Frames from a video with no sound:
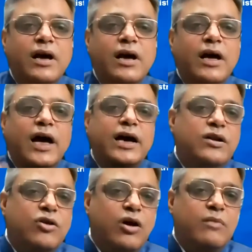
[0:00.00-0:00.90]
I can
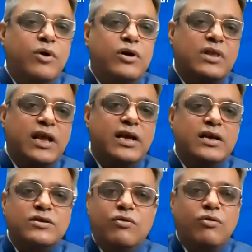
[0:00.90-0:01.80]
talk about 3 years
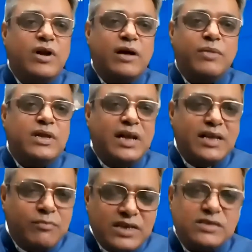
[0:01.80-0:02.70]
of Rotaract, but nothing
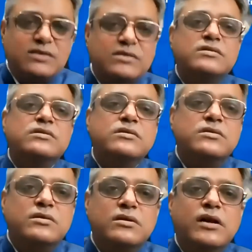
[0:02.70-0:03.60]
much.
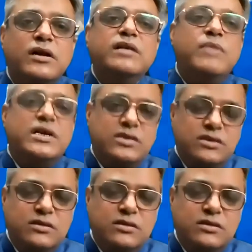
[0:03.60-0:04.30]
Nothing much.